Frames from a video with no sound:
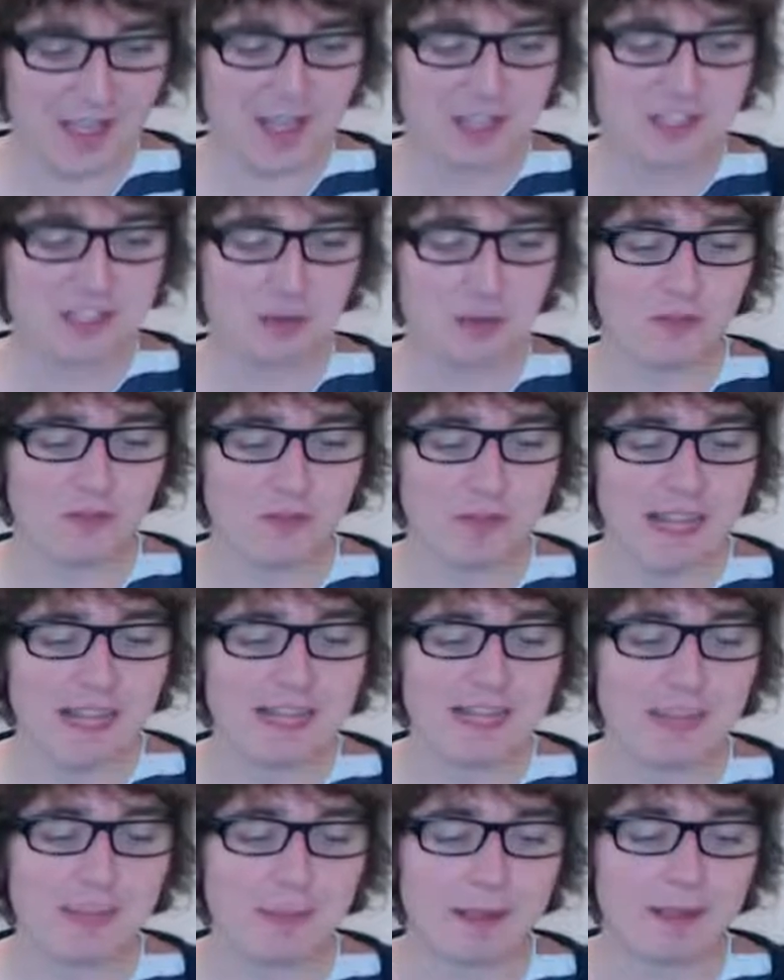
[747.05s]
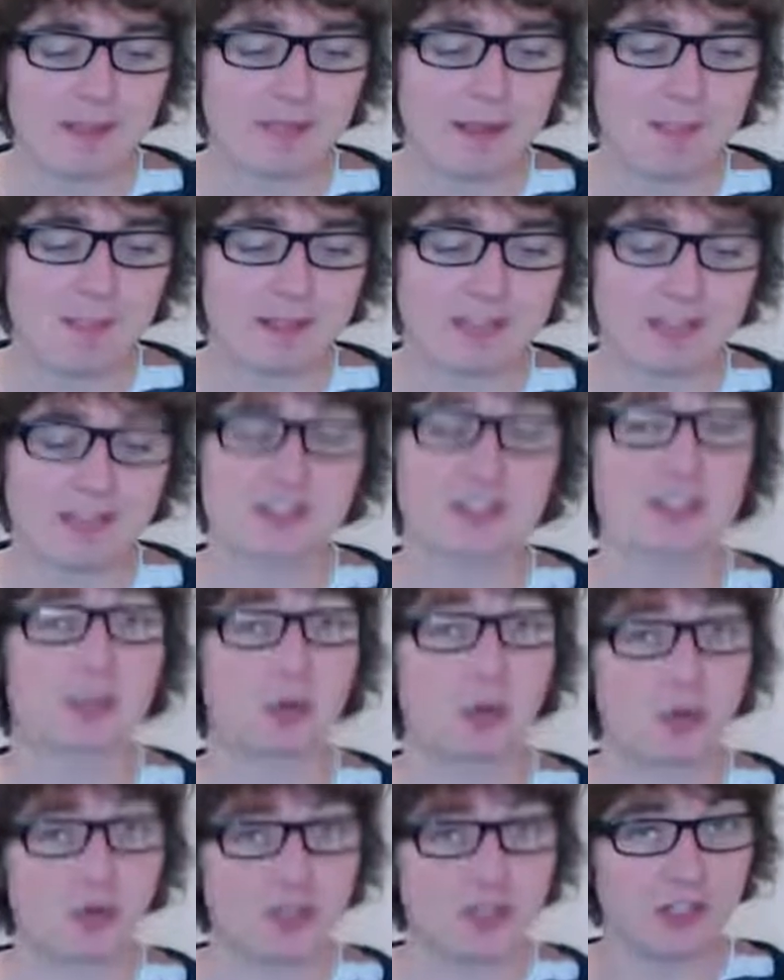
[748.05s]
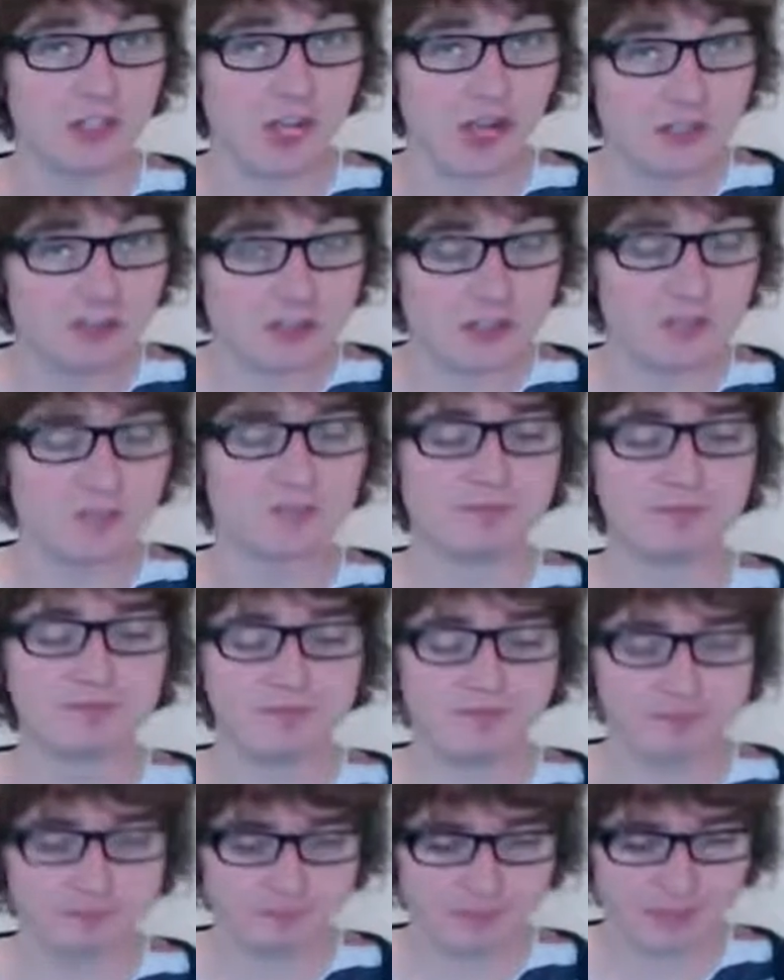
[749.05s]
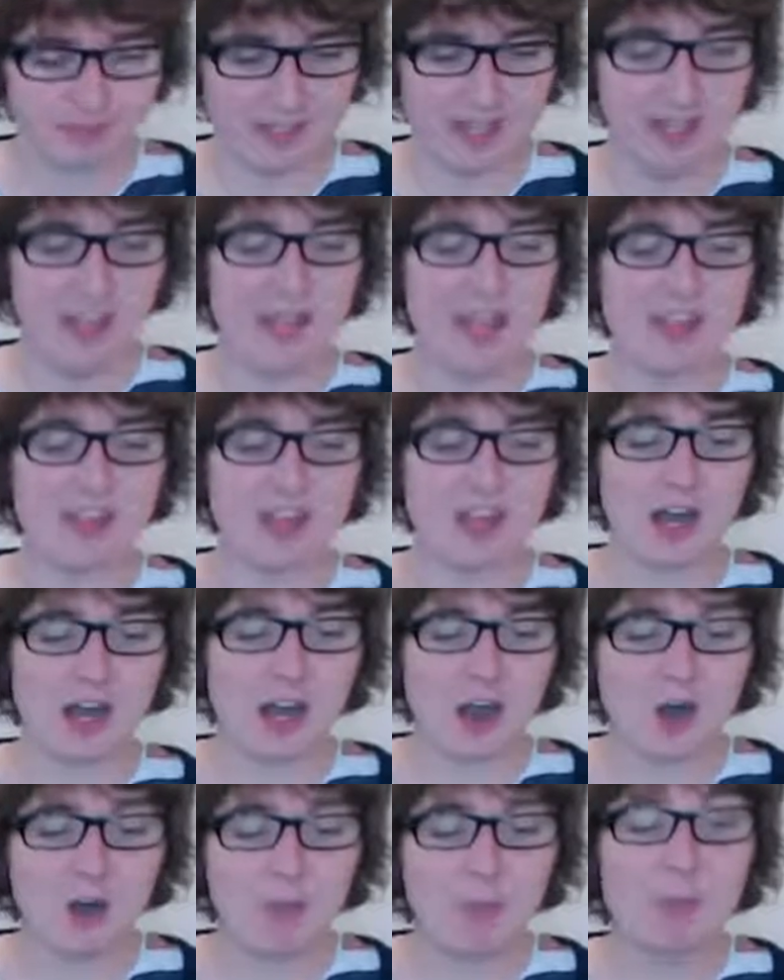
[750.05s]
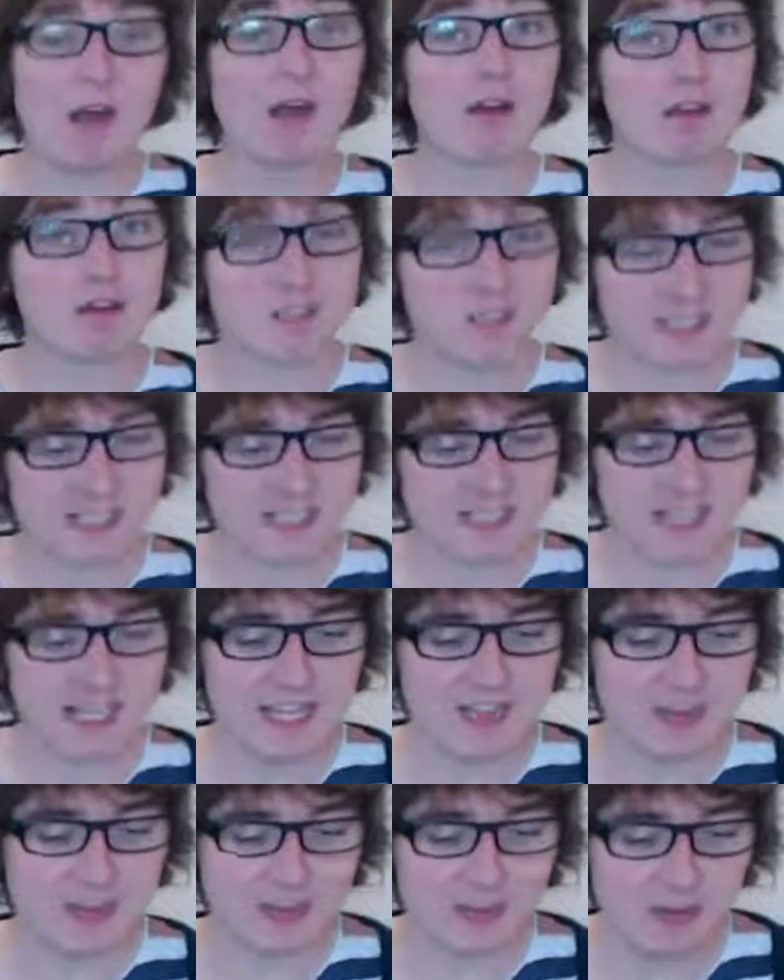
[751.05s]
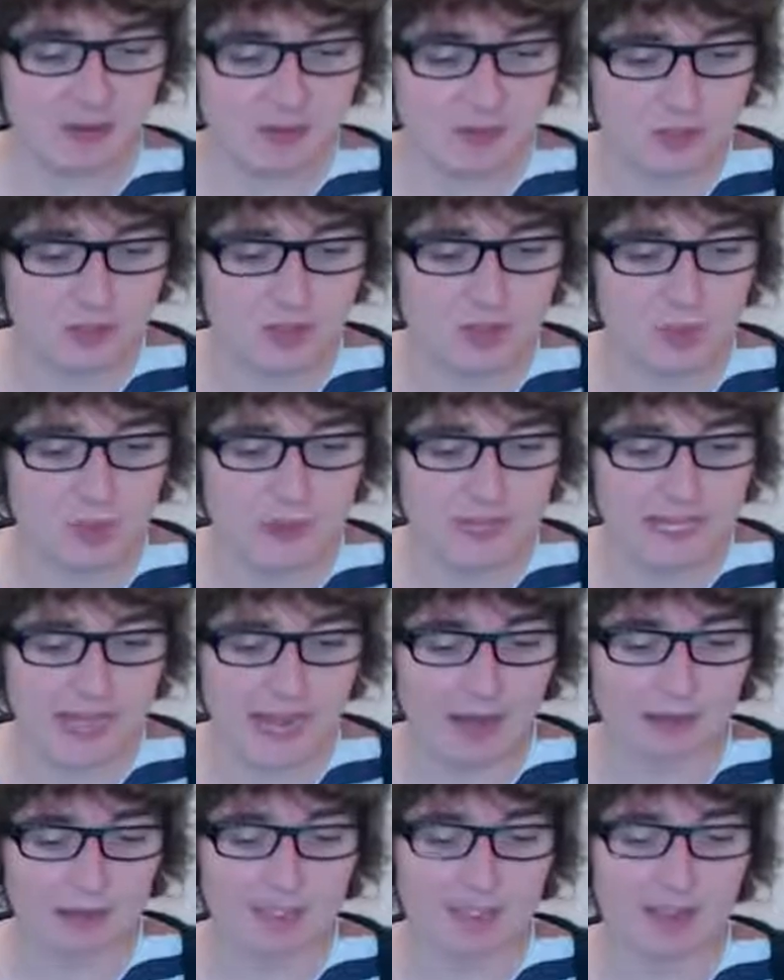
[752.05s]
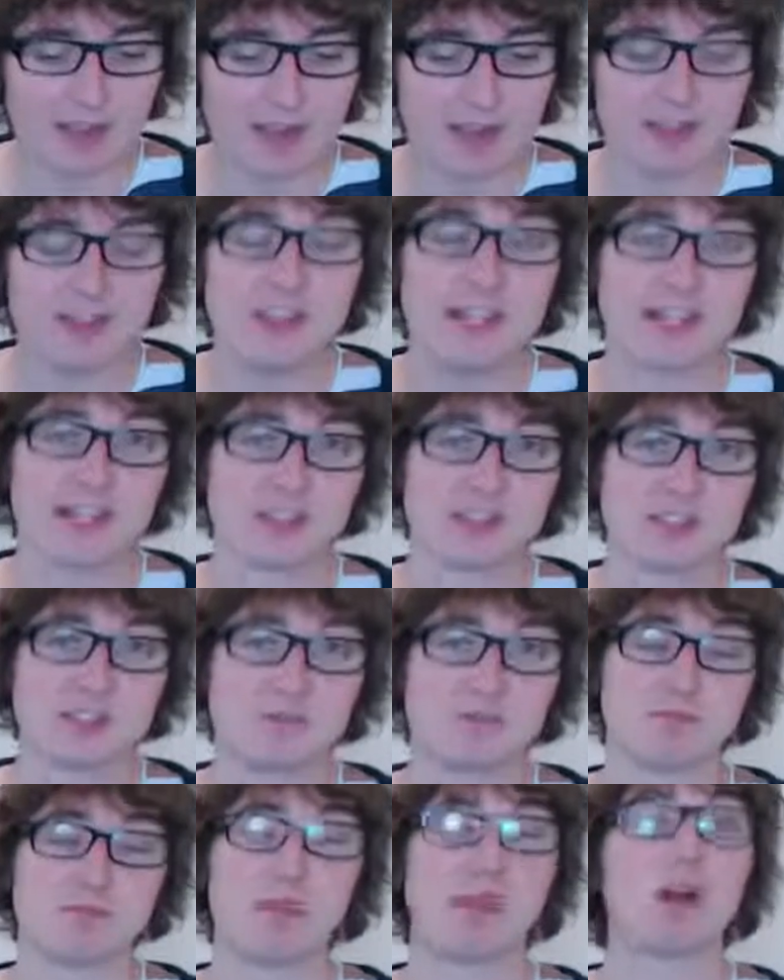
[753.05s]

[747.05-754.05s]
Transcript: So if me clapping represents the quarter notes, then a whole bar of 16th notes would be counted like this.